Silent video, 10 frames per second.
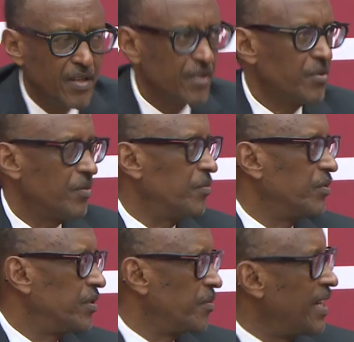So
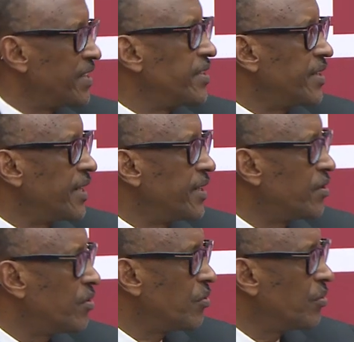it must
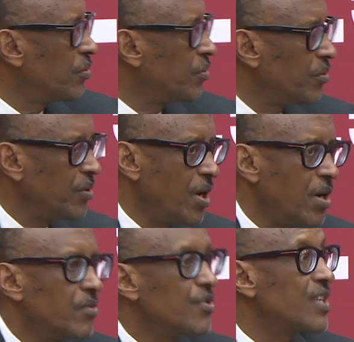relate to
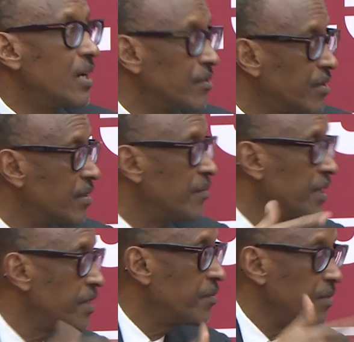results. It
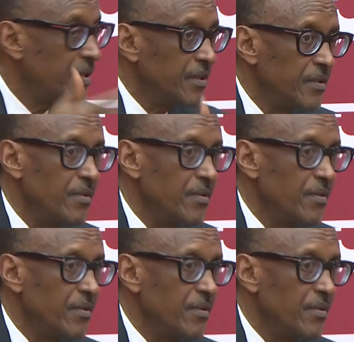must be